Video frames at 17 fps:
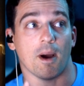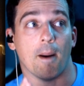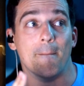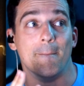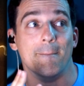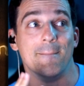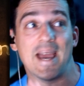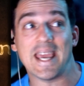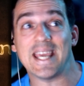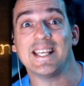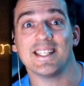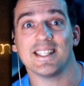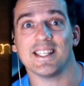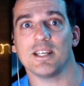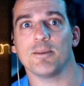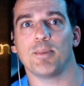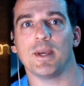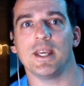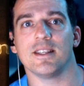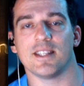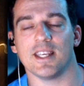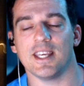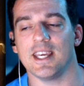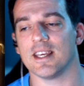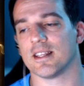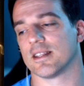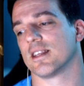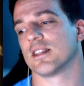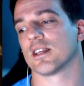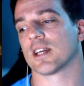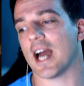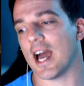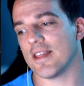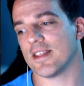amazing PC and then
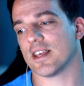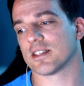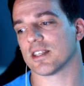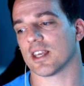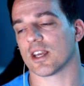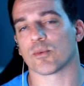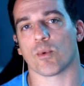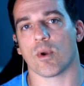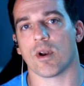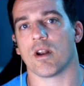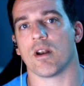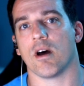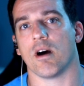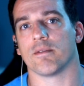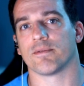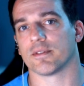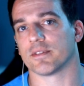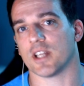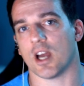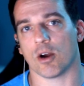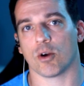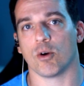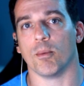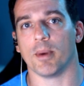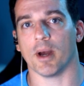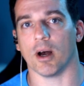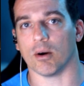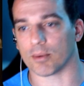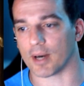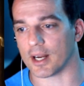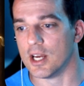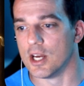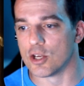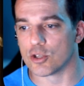the guy that's like running off of Taco Bell,
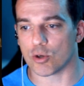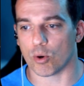right?